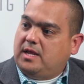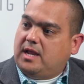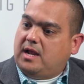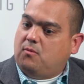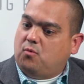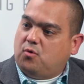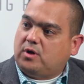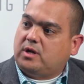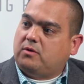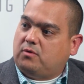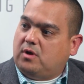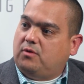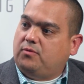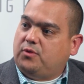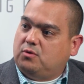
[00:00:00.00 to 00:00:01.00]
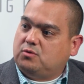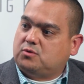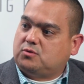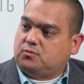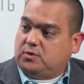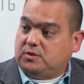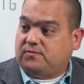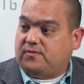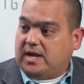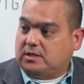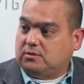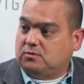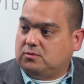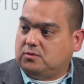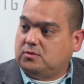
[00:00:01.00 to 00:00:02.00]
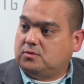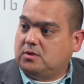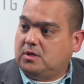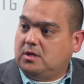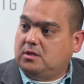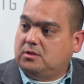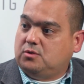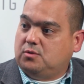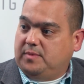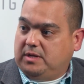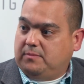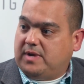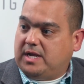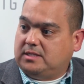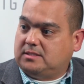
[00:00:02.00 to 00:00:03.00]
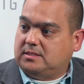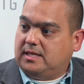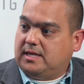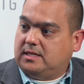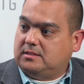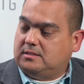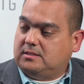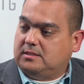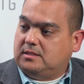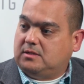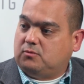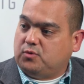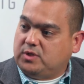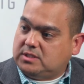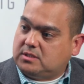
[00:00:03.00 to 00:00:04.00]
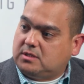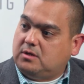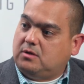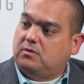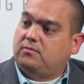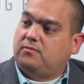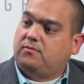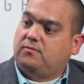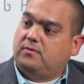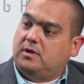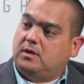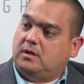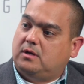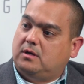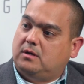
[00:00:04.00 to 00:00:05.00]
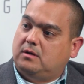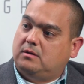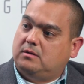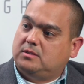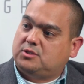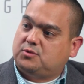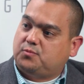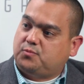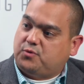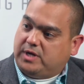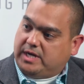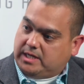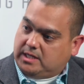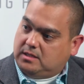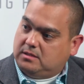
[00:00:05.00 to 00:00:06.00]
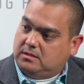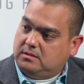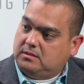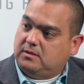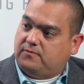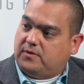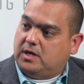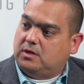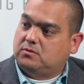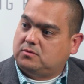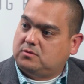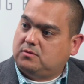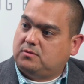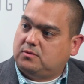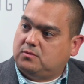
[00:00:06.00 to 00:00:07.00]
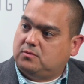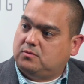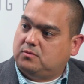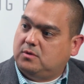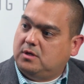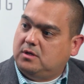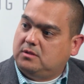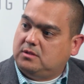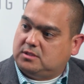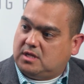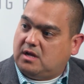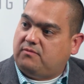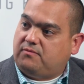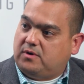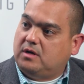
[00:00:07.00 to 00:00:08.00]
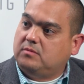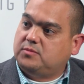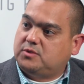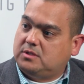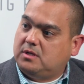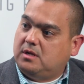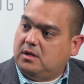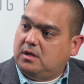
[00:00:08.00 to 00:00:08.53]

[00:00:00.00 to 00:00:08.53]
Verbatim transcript: and work around those risk factors to minimize that risk of spreading the virus through the sow farms.